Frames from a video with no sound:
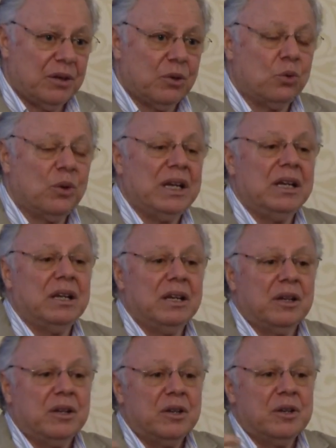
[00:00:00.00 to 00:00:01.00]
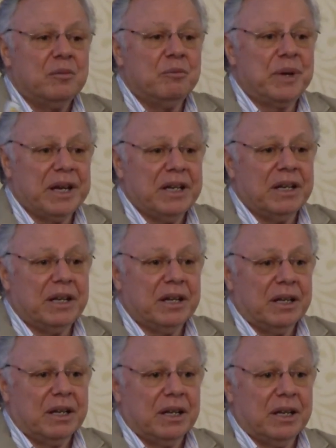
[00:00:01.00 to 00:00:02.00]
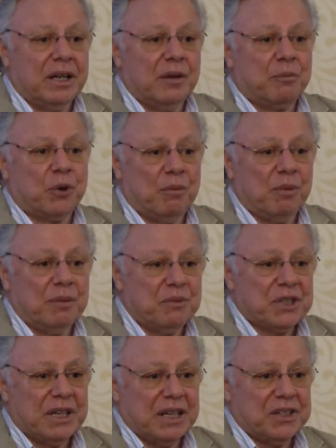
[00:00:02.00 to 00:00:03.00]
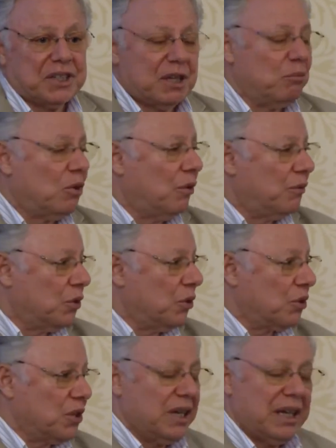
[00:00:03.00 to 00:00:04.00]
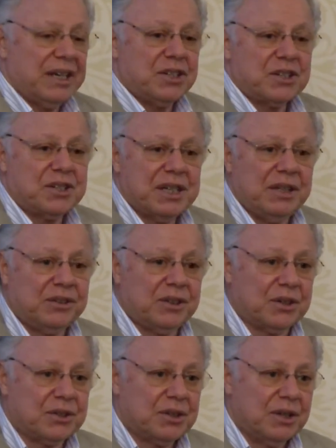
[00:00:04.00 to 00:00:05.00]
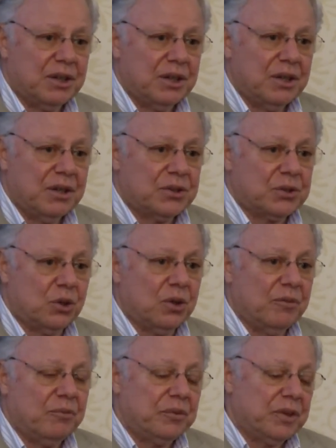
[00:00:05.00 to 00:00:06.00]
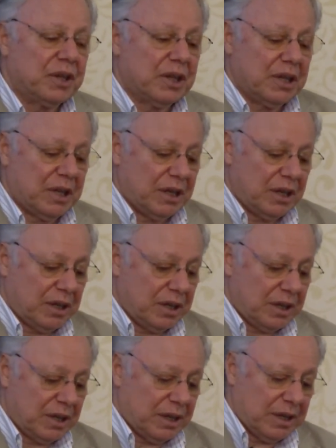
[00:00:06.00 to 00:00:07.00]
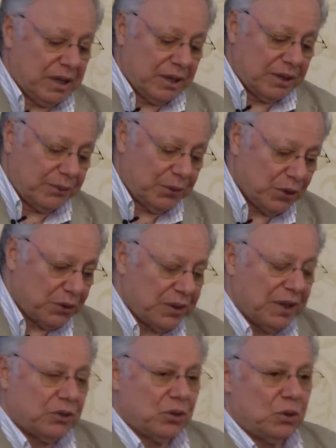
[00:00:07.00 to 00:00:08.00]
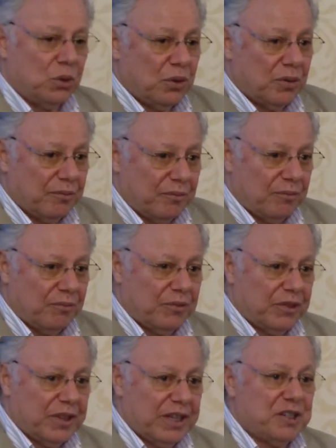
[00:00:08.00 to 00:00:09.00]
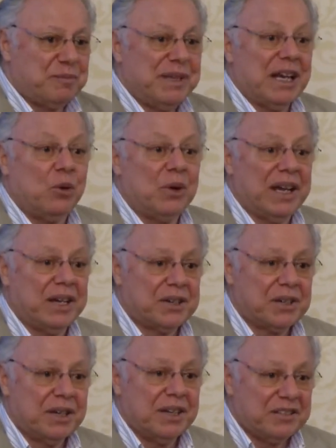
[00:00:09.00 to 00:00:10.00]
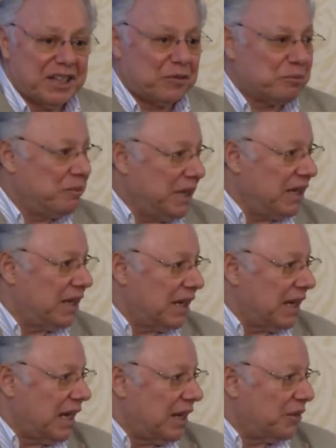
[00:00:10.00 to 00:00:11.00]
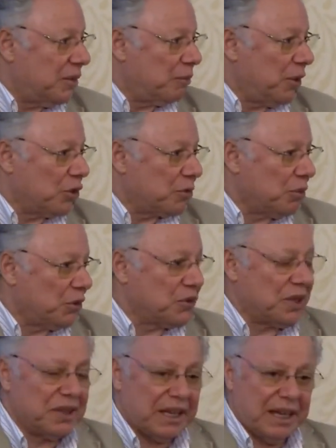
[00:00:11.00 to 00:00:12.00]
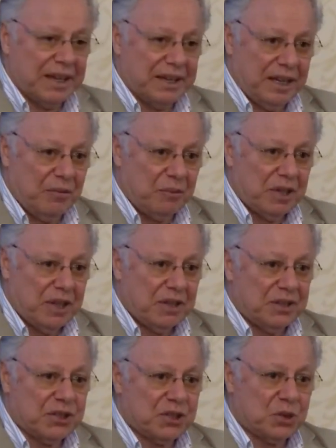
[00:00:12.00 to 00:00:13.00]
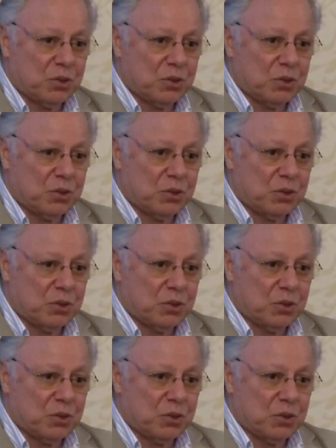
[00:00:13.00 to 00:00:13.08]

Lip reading: will bring problems in some of your energy centers. So the first thing to do is be aware that me and the power spots in the area, this is